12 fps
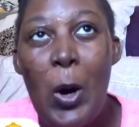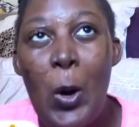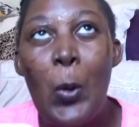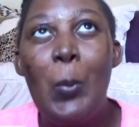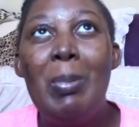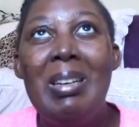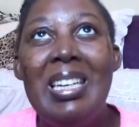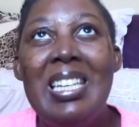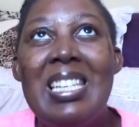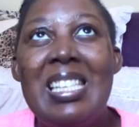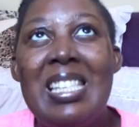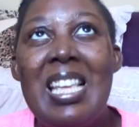Oh,
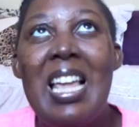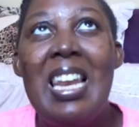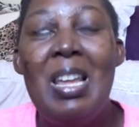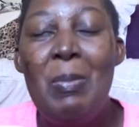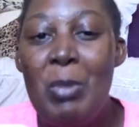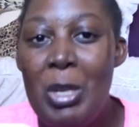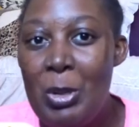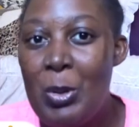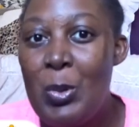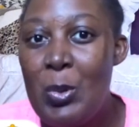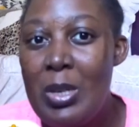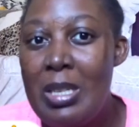please let me
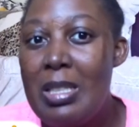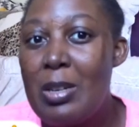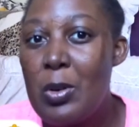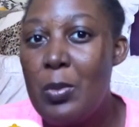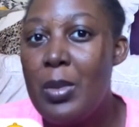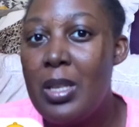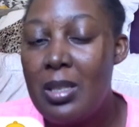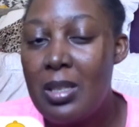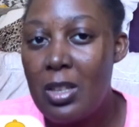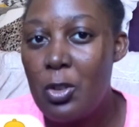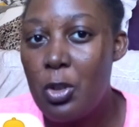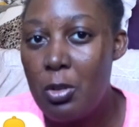know in the comment
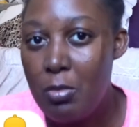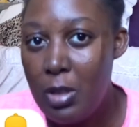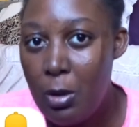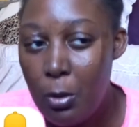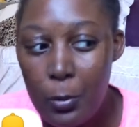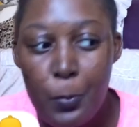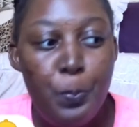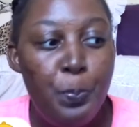section below